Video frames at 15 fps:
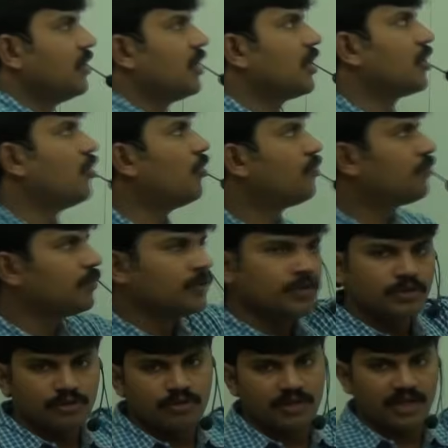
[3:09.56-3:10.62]
I hope
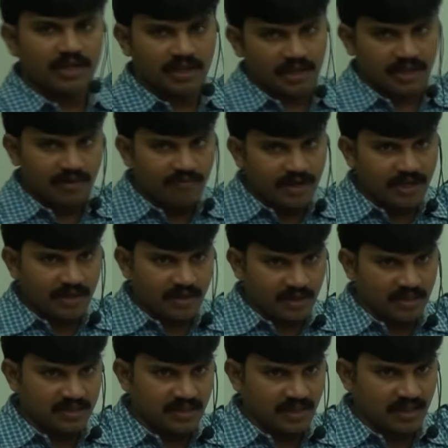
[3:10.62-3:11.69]
you can ever
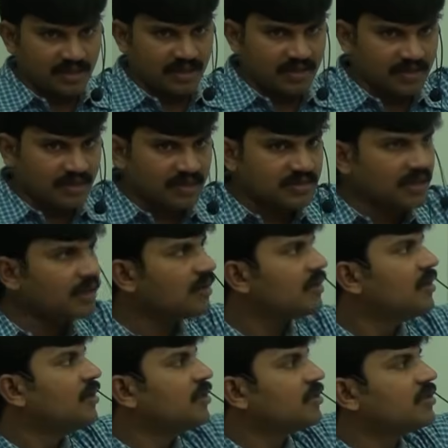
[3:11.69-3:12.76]
clearly read. That's all.
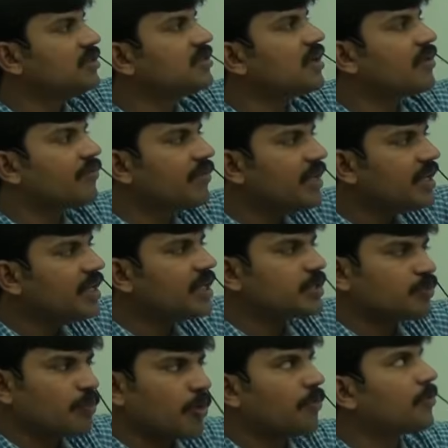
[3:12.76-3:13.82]
These are
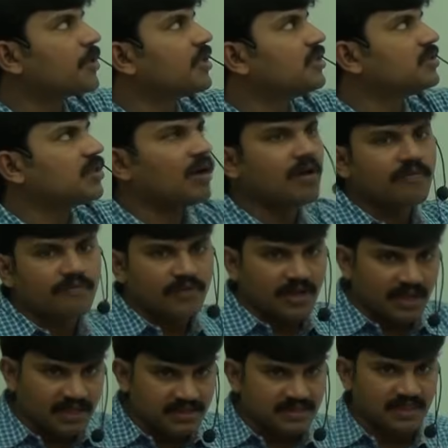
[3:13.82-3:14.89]
various properties of
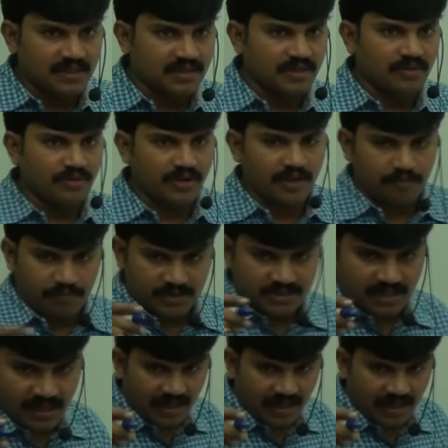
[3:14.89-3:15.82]
tree set. Okay, first